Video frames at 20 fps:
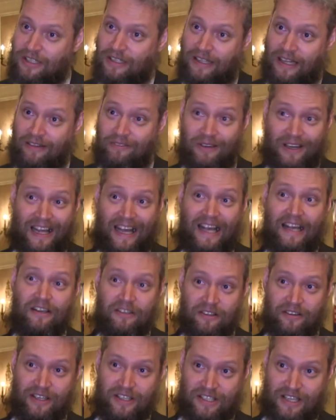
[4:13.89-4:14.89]
and that will
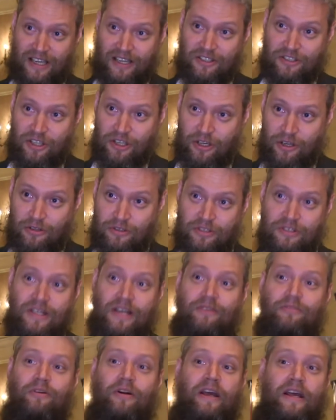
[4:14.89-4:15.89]
increase energy use and
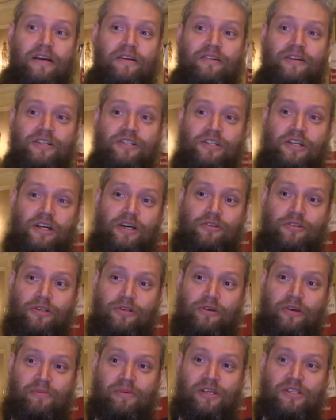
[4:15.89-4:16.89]
therefore increase C O
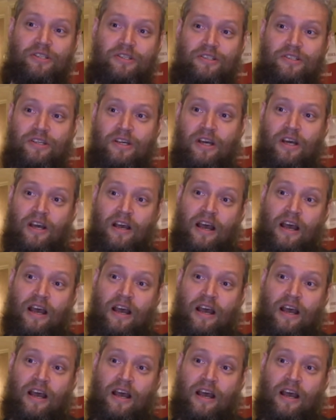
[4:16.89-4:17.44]
two emissions,